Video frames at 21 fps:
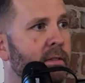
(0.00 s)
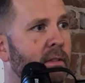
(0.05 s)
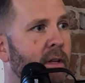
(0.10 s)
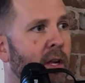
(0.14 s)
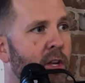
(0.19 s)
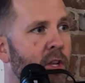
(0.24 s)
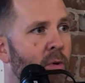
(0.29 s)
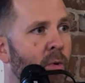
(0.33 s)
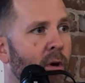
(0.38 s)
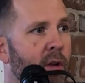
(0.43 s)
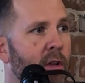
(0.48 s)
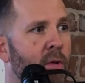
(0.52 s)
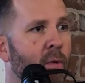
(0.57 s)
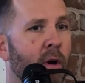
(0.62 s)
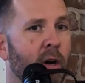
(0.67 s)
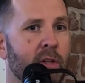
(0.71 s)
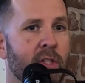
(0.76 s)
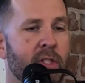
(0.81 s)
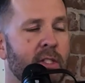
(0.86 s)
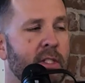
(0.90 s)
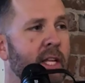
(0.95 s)
You
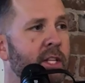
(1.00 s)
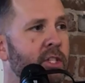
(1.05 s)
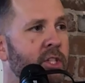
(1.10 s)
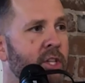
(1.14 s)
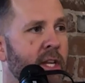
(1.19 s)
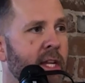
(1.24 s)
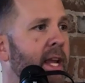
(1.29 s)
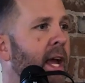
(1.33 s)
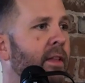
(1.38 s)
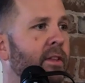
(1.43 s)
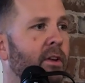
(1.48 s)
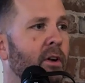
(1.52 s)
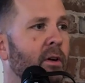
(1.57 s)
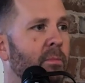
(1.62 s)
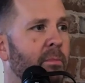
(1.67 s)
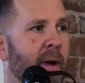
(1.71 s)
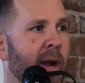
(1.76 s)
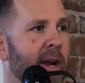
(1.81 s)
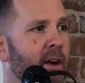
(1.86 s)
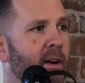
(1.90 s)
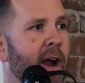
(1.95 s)
are stitched together
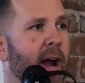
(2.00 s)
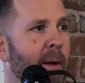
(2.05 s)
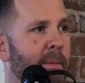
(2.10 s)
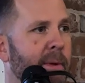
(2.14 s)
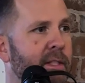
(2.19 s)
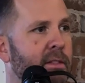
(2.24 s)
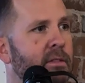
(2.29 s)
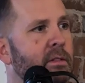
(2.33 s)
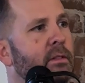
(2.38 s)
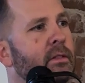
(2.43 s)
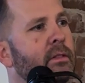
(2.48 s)
by your habits.